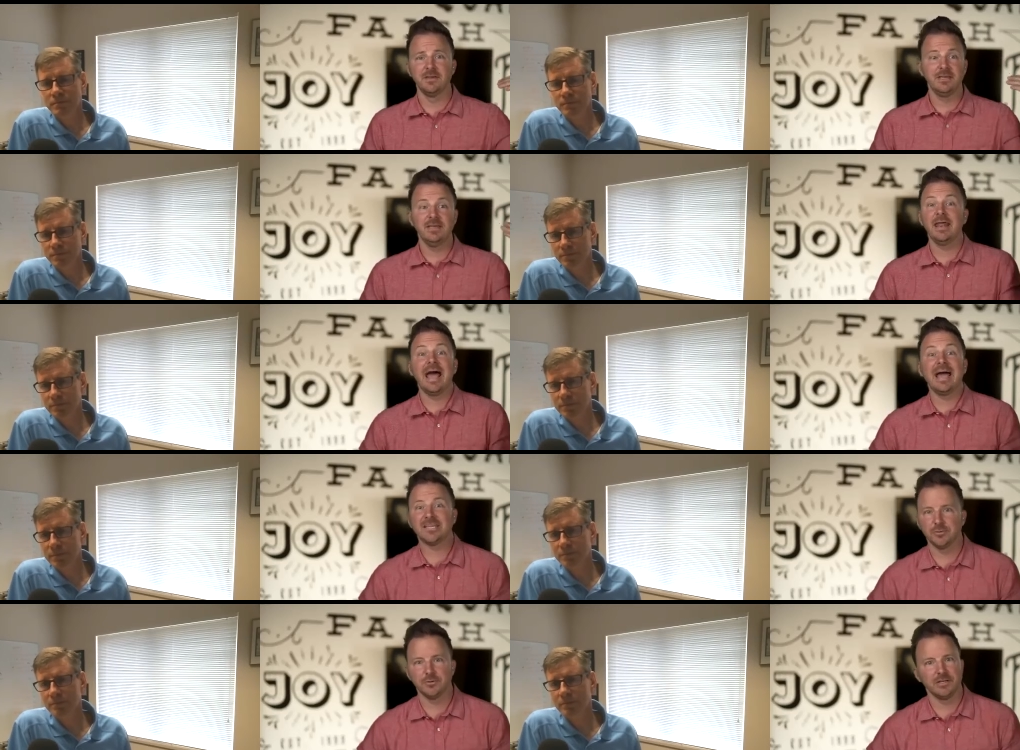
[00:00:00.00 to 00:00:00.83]

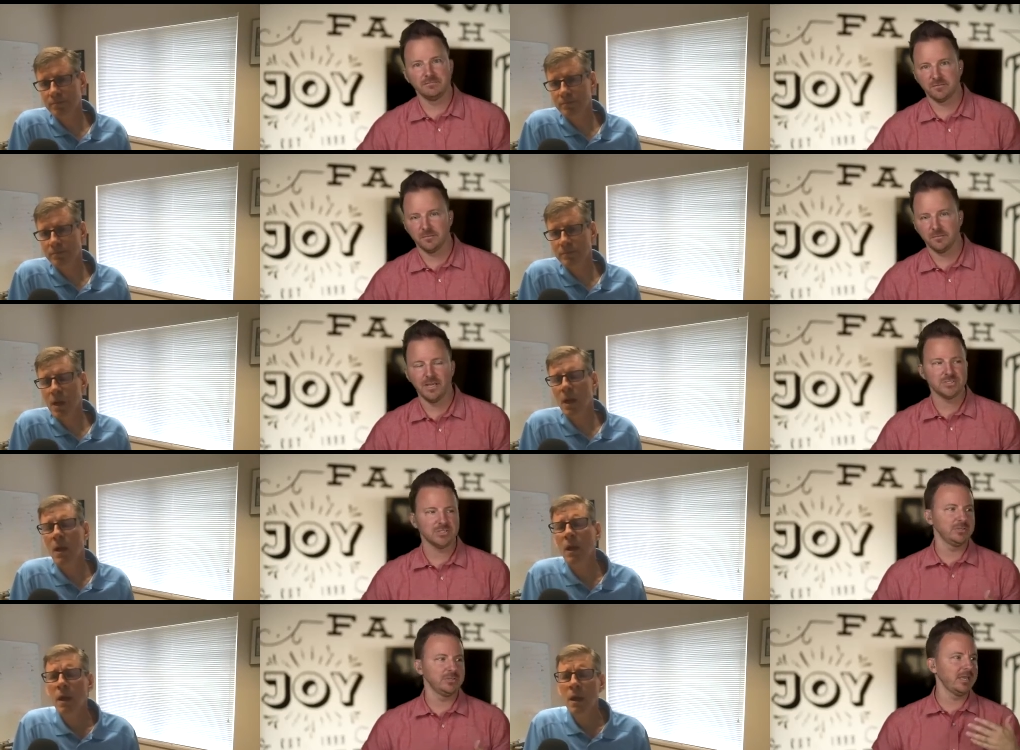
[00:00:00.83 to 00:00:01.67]
Speaker 1: inaccurate
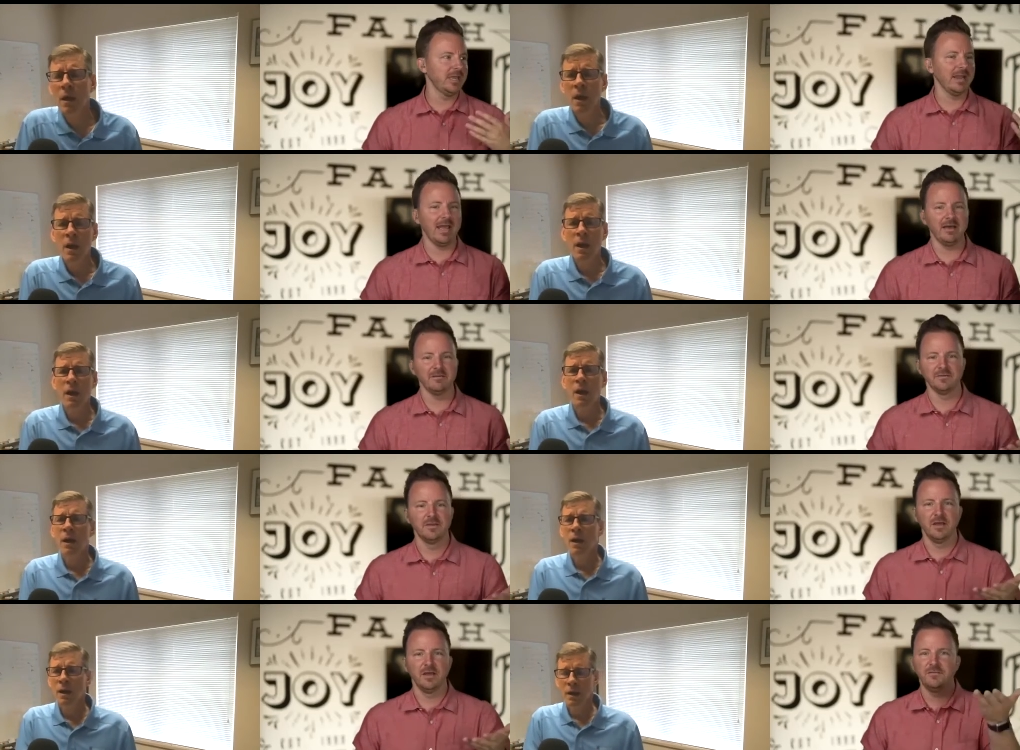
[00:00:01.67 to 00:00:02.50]
information. You can't have
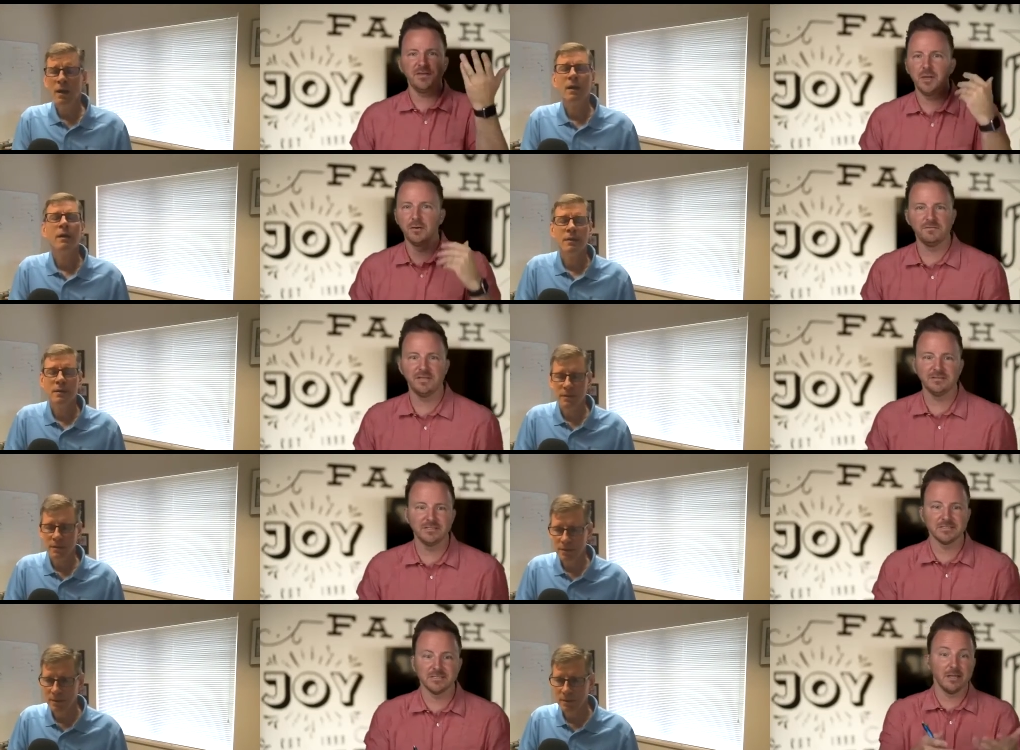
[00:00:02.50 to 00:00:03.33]
a video feed
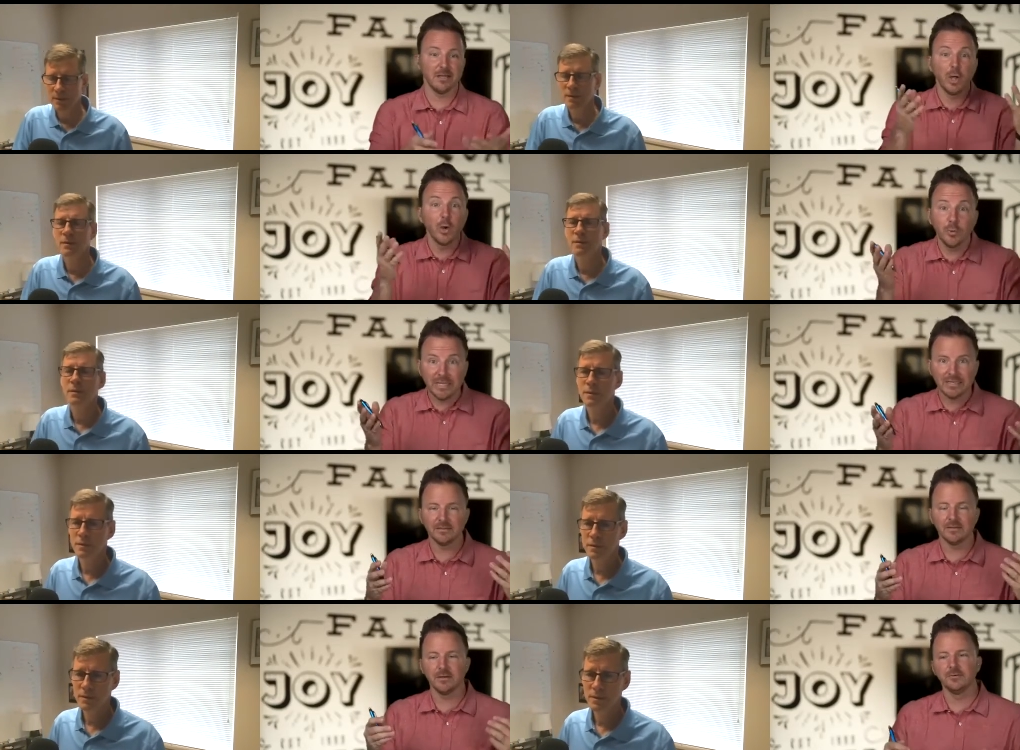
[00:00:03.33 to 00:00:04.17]
that's not loading, you
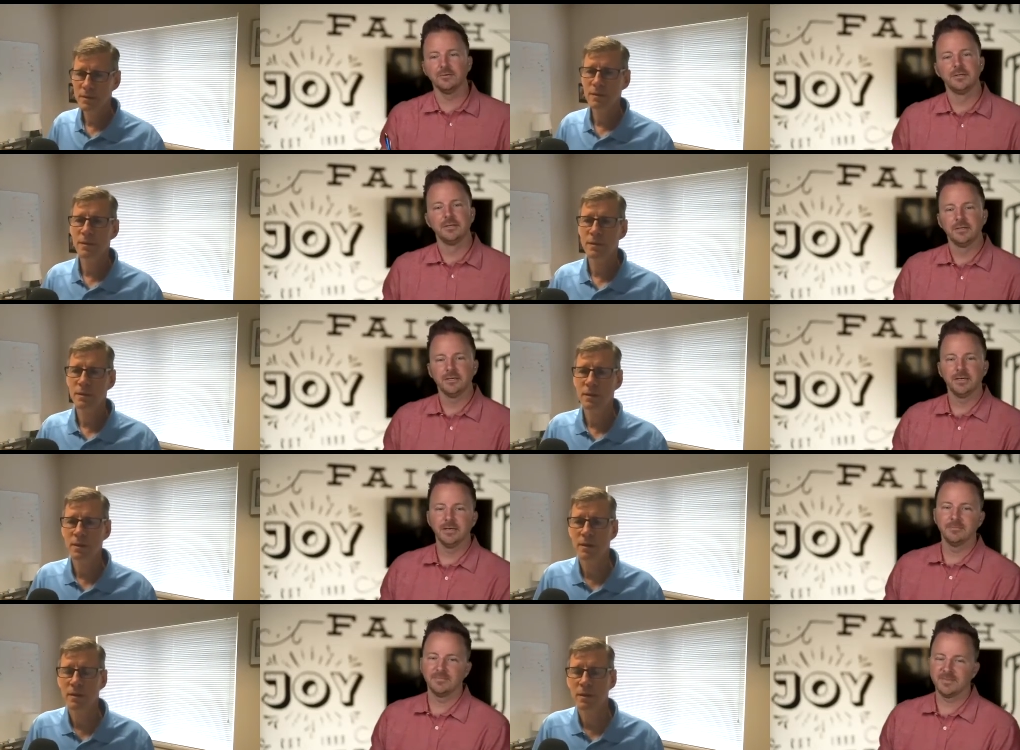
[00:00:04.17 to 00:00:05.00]
know?
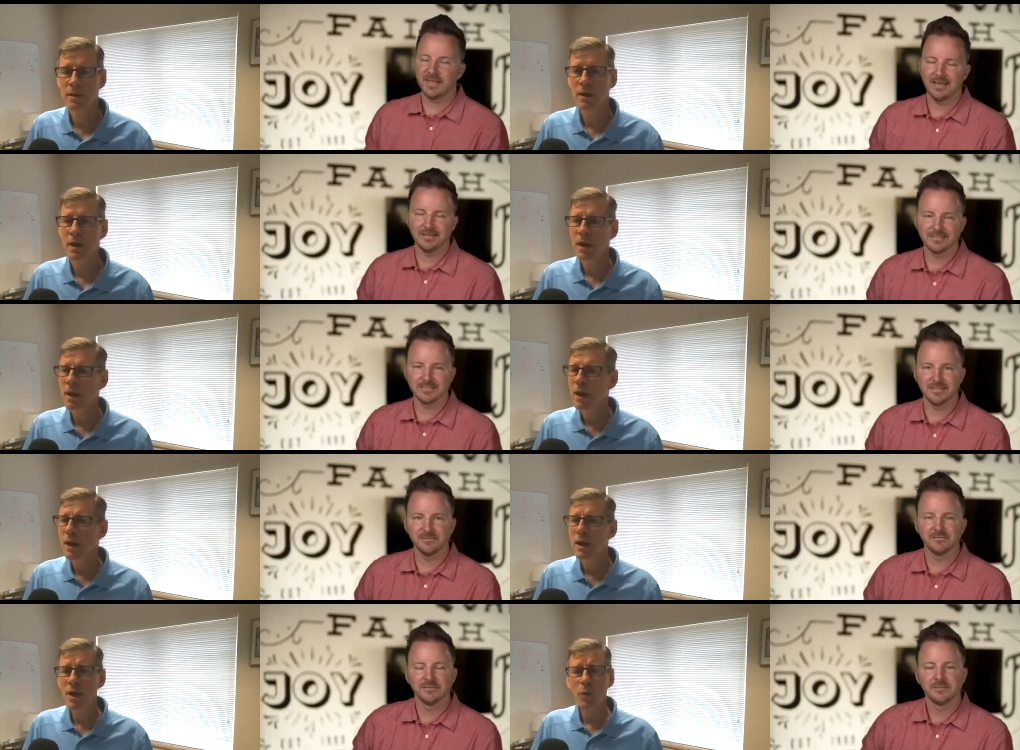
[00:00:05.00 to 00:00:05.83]
um, that kind of stuff.
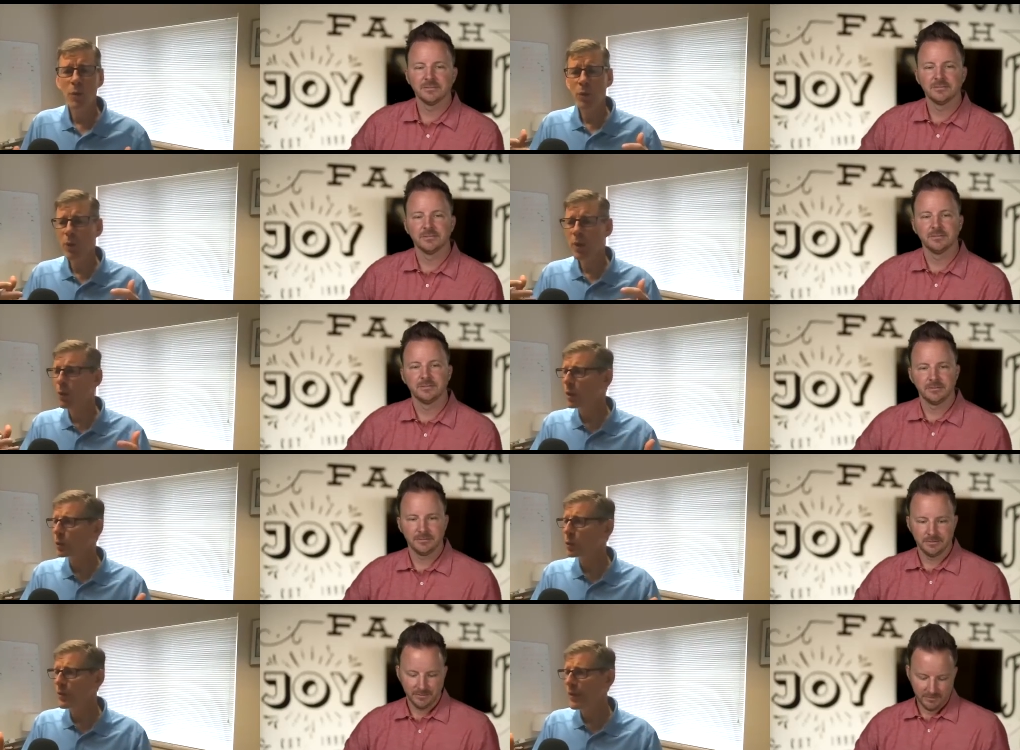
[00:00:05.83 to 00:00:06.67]
Speaker 2: Yeah, we, we,
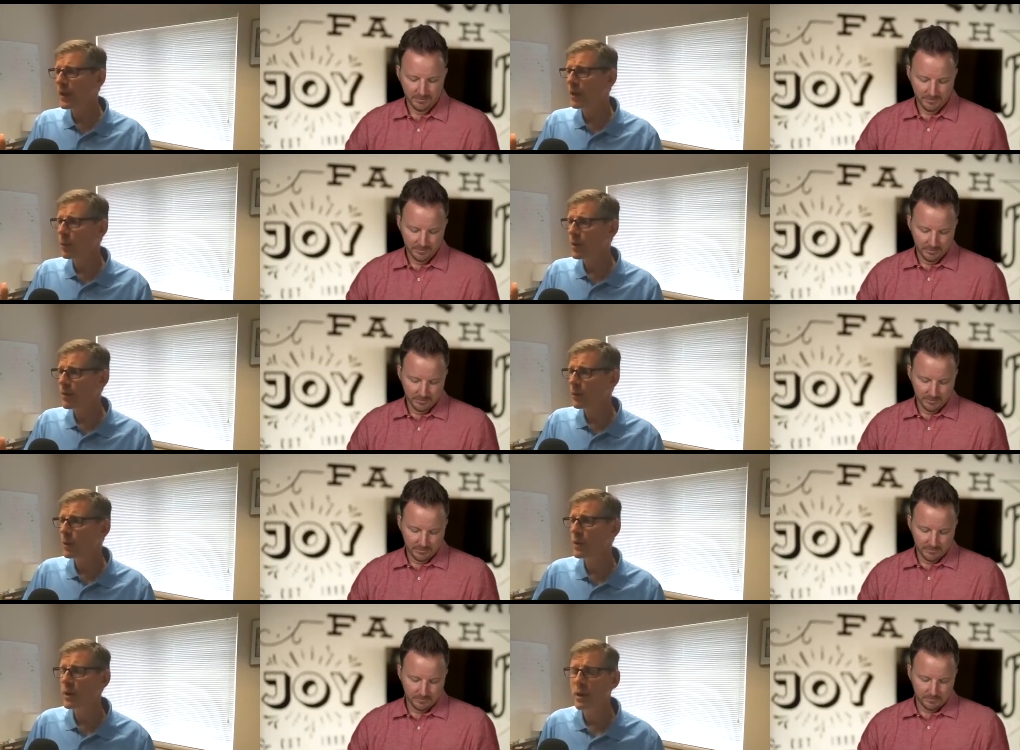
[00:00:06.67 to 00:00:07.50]
worked with a with,
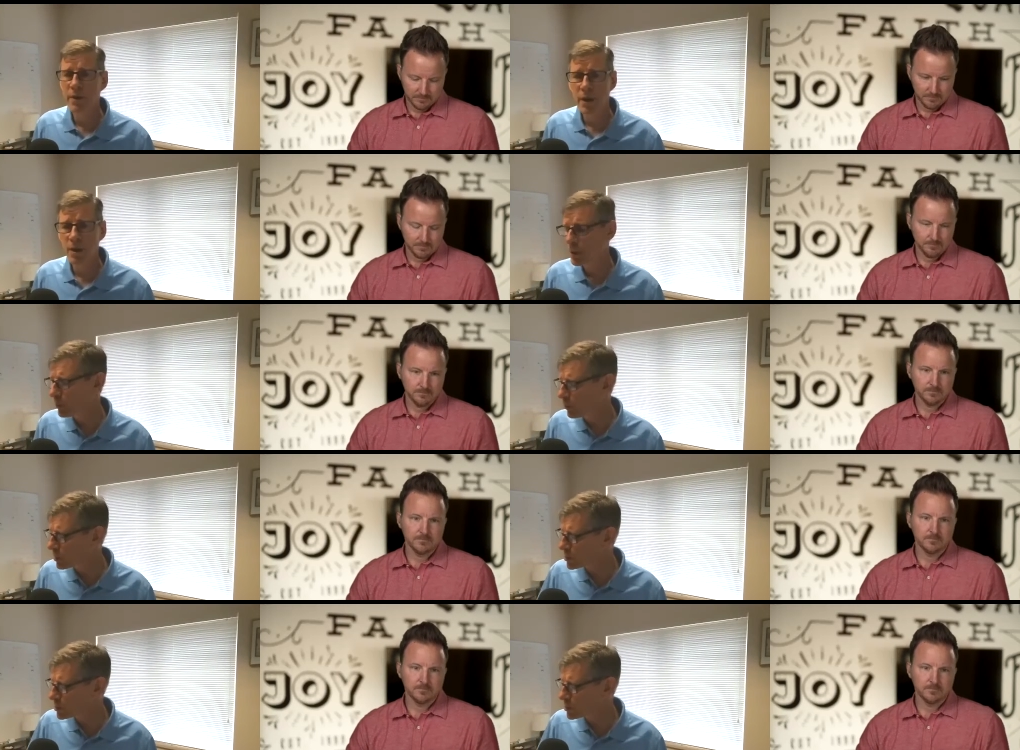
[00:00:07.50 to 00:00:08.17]
with another company with a